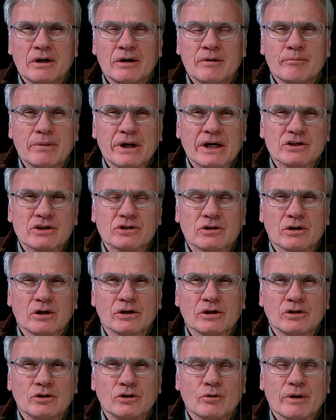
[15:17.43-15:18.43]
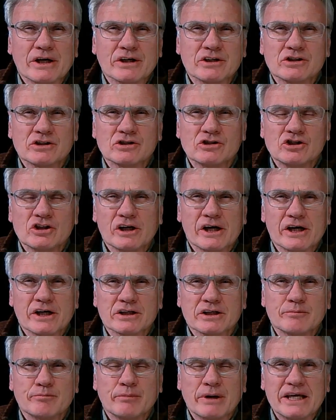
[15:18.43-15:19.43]
based on
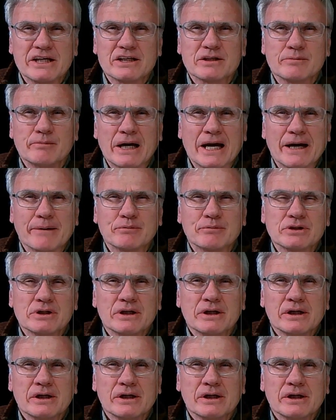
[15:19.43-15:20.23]
USGS base maps,